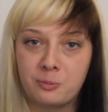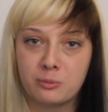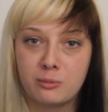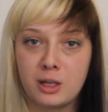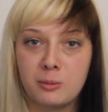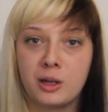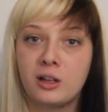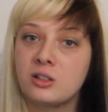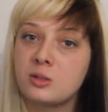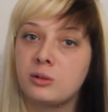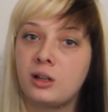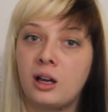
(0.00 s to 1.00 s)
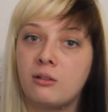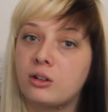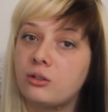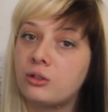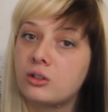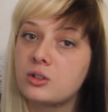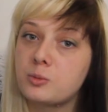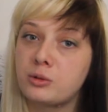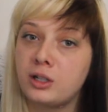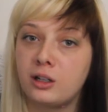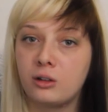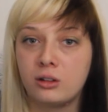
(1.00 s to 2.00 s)
Me and my husband have our first
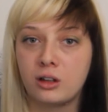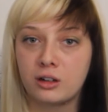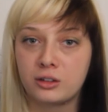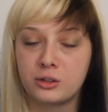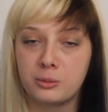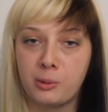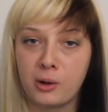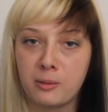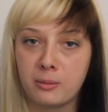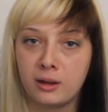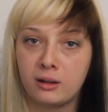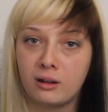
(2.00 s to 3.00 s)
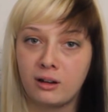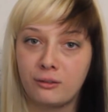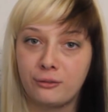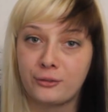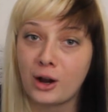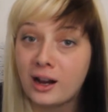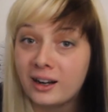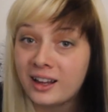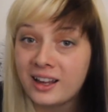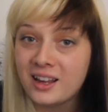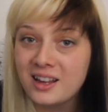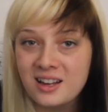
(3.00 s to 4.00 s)
prenatal doctor appointment on
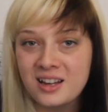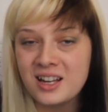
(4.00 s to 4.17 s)
Friday,